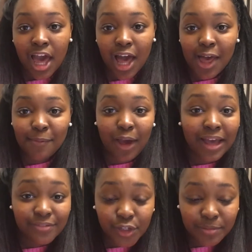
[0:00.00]
Um, I
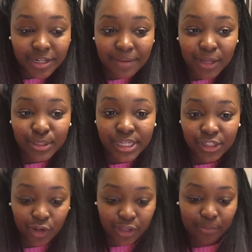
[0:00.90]
have two Minnie
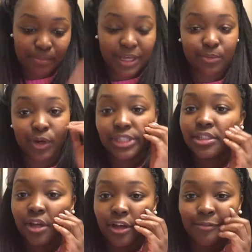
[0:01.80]
Mouses, like big
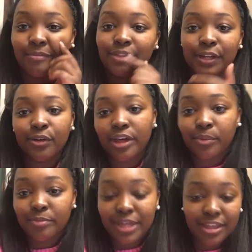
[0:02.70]
ones. Um, they're not here
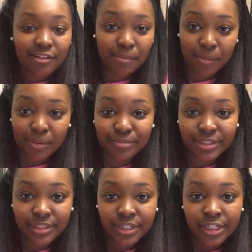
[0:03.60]
with me. They're at my
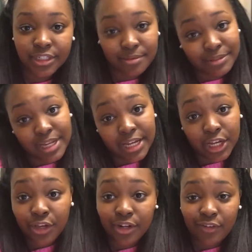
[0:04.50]
mum's because I'm staying
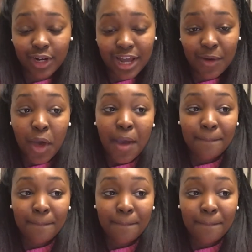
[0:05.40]
at uni right now.